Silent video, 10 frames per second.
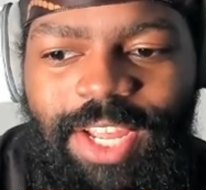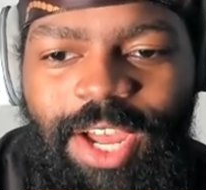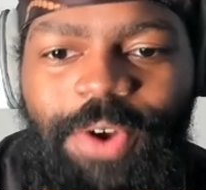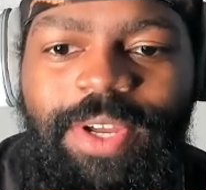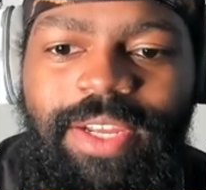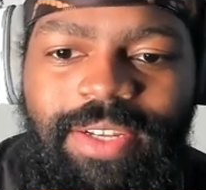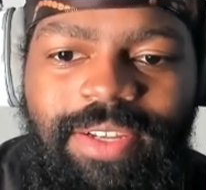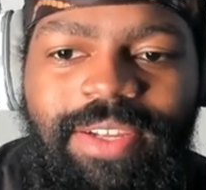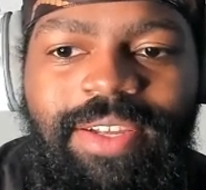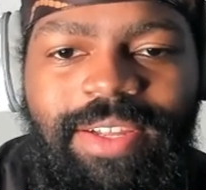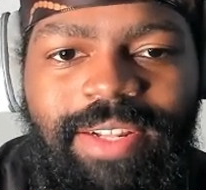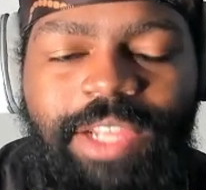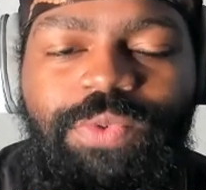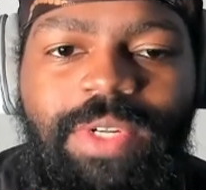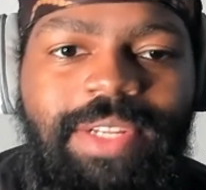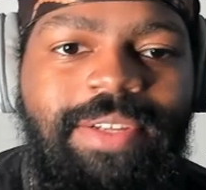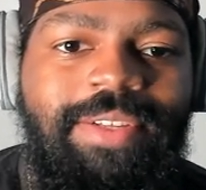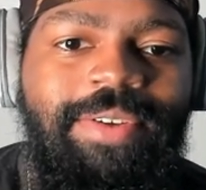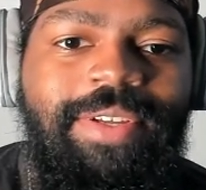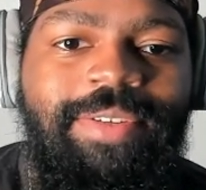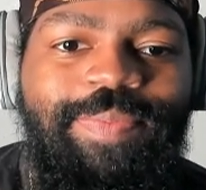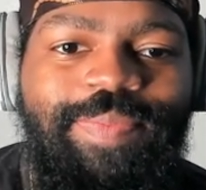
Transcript: okay, that's what it is. Okay,